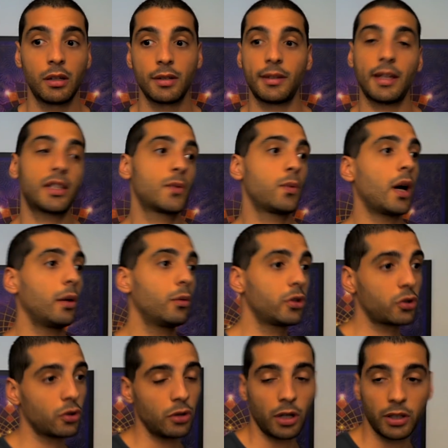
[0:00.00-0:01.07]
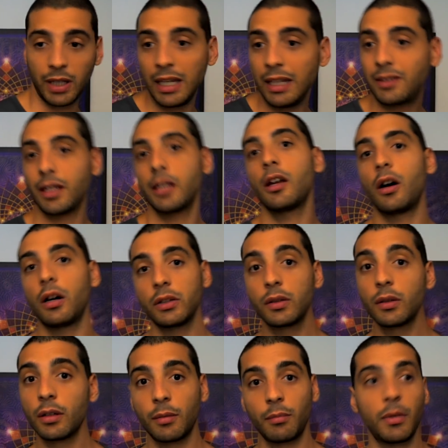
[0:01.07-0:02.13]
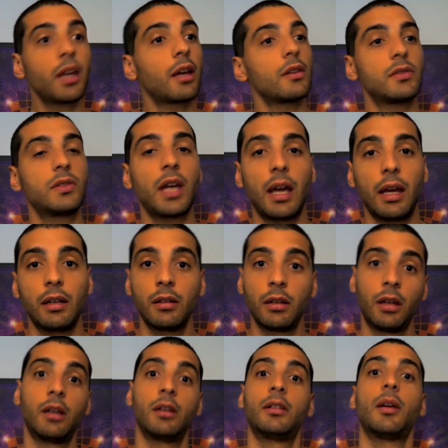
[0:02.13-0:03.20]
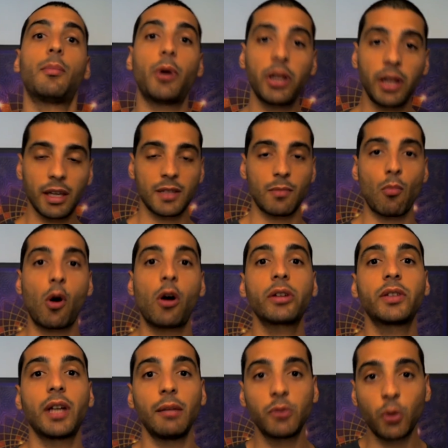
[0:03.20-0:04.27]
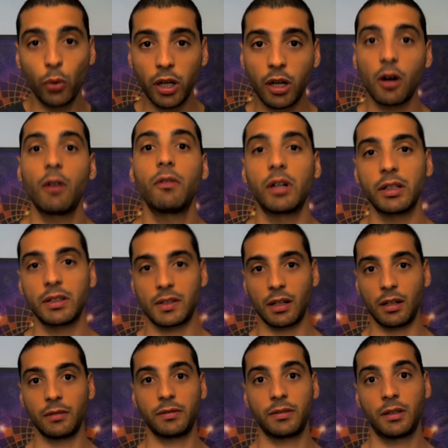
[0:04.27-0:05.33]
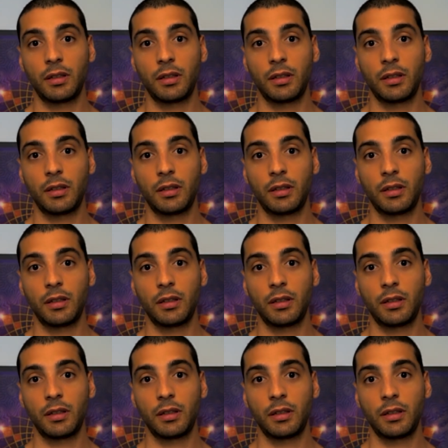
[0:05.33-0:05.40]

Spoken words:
That's why we should not eat a lot, because then the body has more time to recover itself.